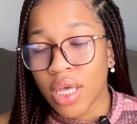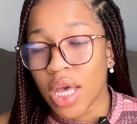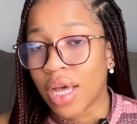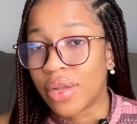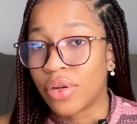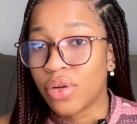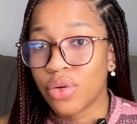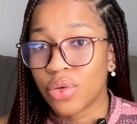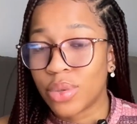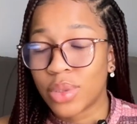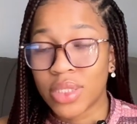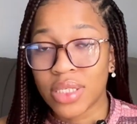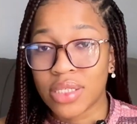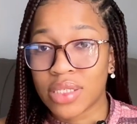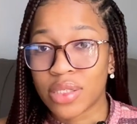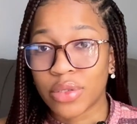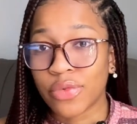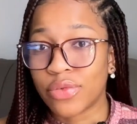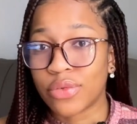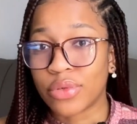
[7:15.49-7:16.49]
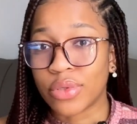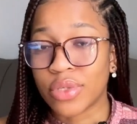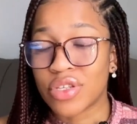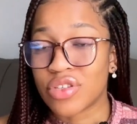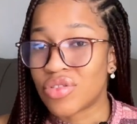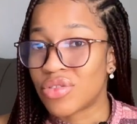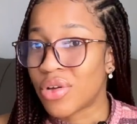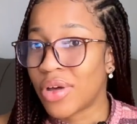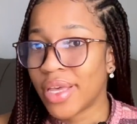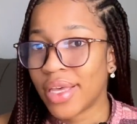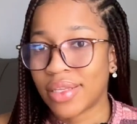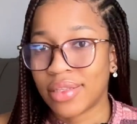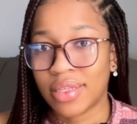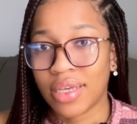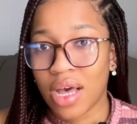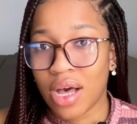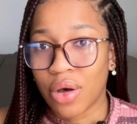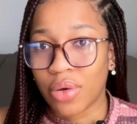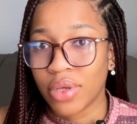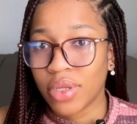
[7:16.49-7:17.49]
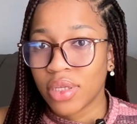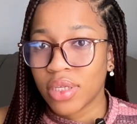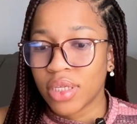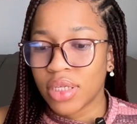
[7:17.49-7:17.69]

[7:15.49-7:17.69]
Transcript: and not only is it full, it's not anyhow.